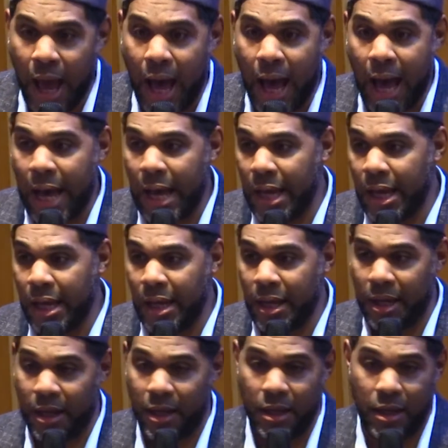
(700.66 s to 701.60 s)

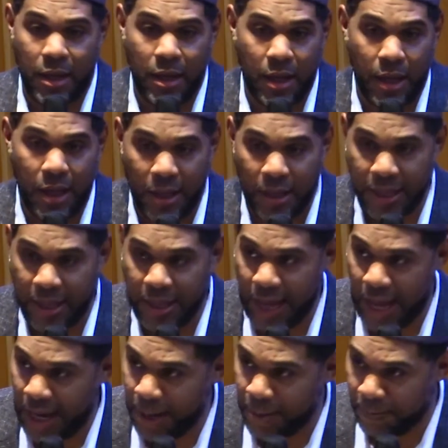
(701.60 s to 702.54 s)
I
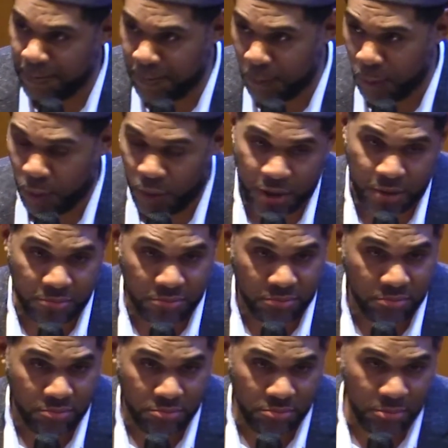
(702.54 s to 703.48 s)
am
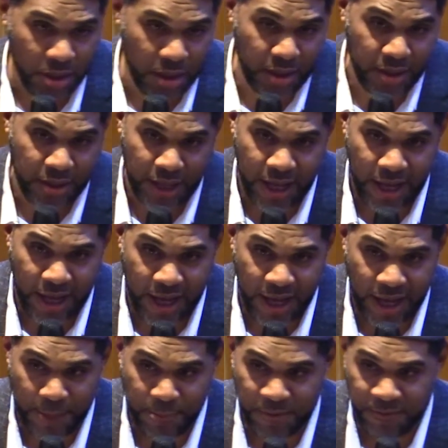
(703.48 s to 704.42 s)
for,
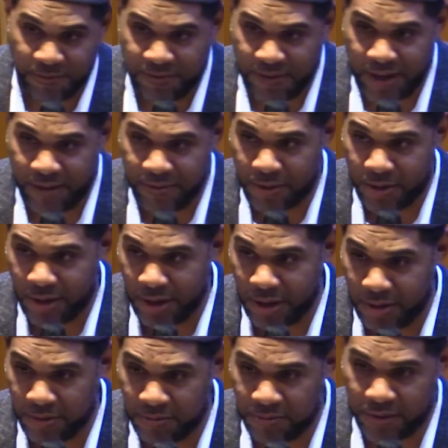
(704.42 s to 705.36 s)
I'm in favor
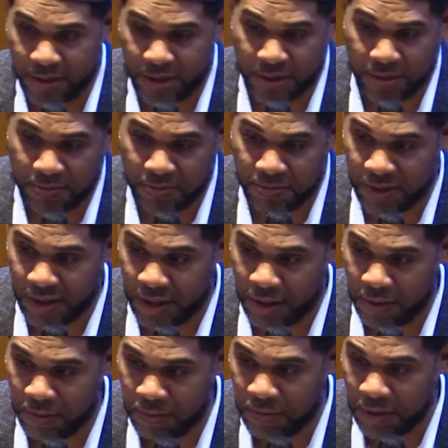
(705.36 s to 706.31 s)

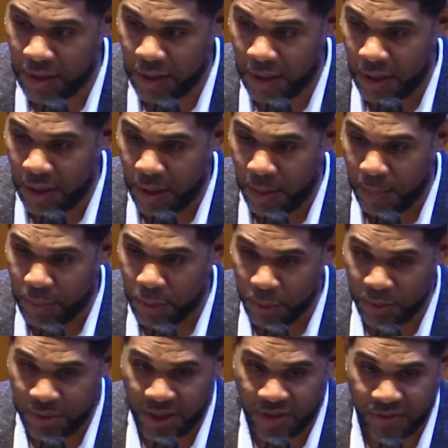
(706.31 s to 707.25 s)
of
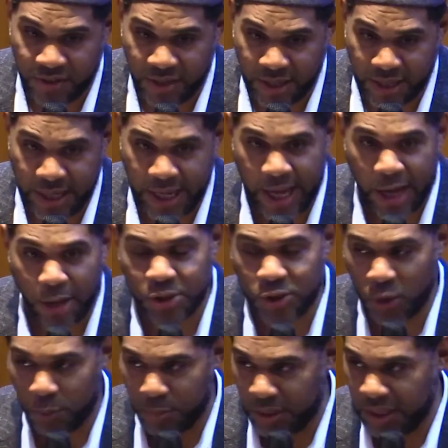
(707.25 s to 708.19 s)
protesting, and I
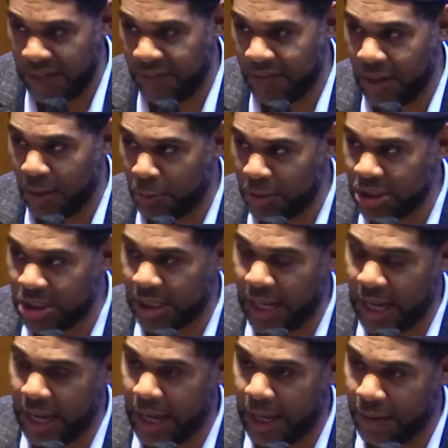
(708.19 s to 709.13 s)
also believe that we
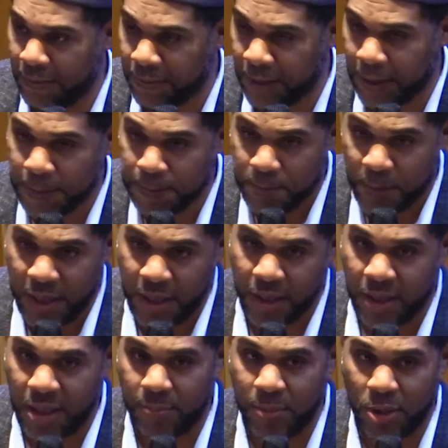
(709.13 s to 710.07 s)
should have in
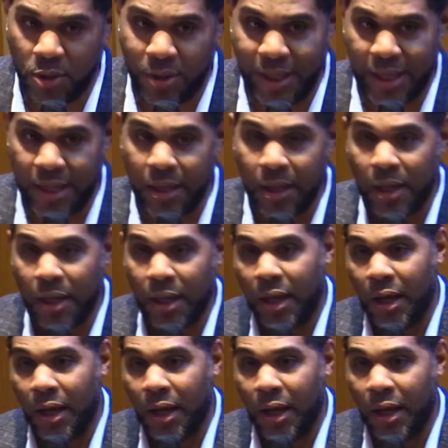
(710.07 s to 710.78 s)
the community